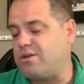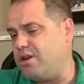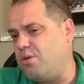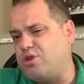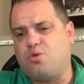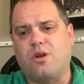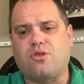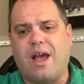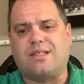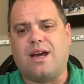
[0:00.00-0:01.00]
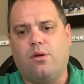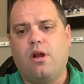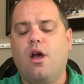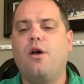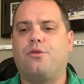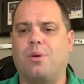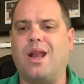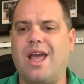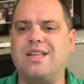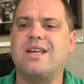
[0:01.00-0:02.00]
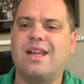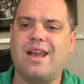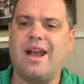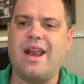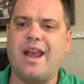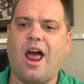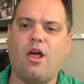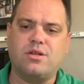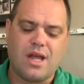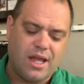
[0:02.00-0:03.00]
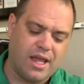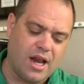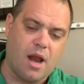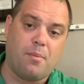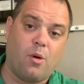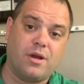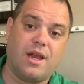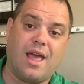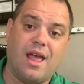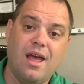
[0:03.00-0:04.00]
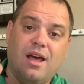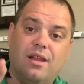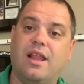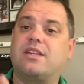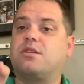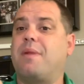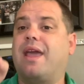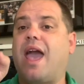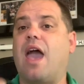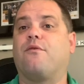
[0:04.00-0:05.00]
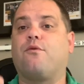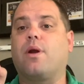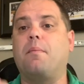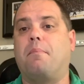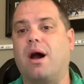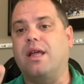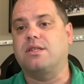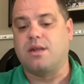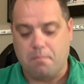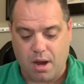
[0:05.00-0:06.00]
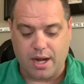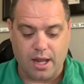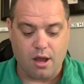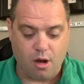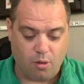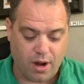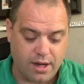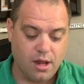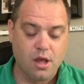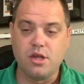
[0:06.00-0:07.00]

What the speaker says: All right, you just want to try us out? 3 days, $99. Get on board today. Let's make everybody some money, all right?